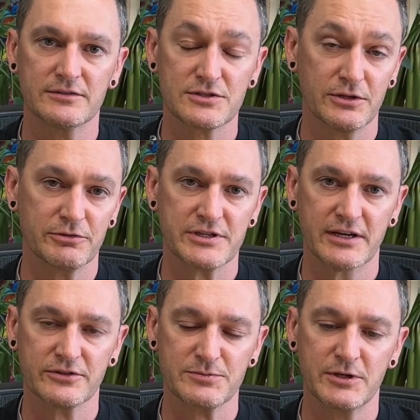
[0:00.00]
slower
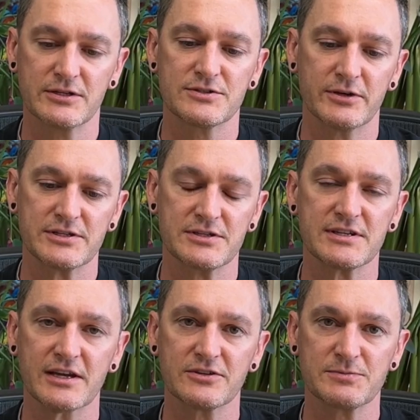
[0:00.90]
cycle speed. So as the
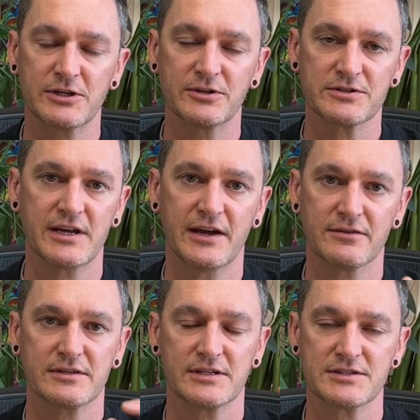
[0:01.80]
cycle speed goes
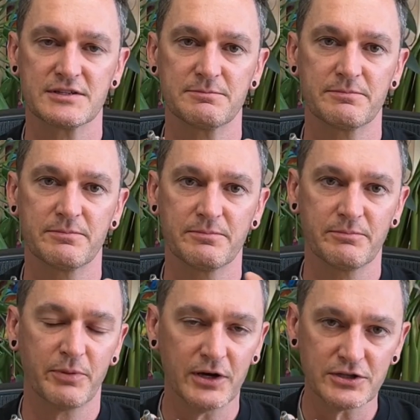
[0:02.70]
down, does the
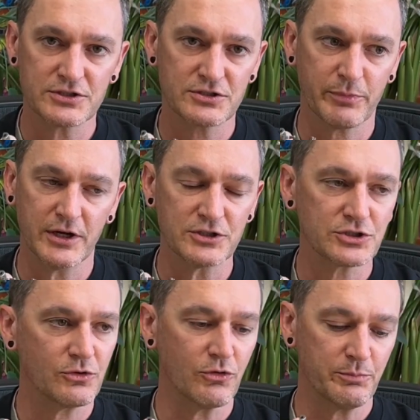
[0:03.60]

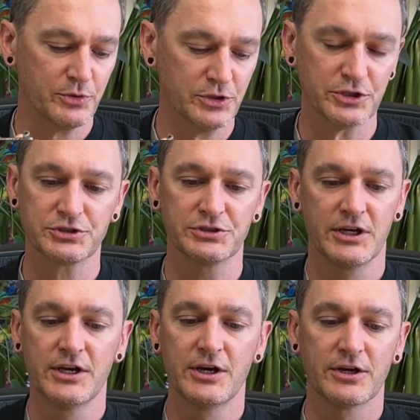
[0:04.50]
punch or push
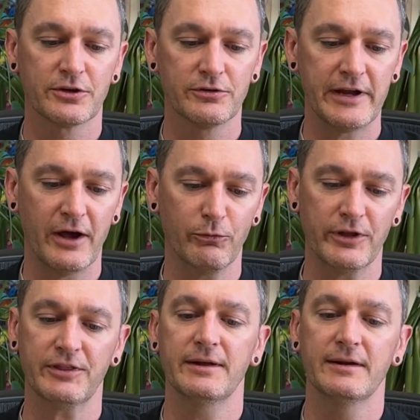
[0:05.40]
go down
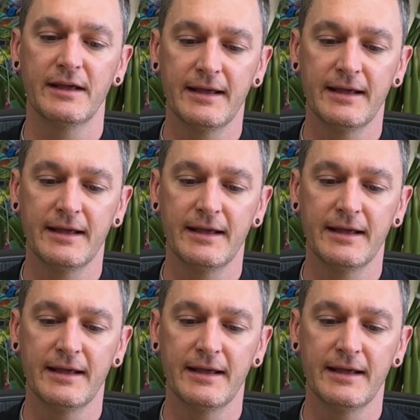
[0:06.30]
with it?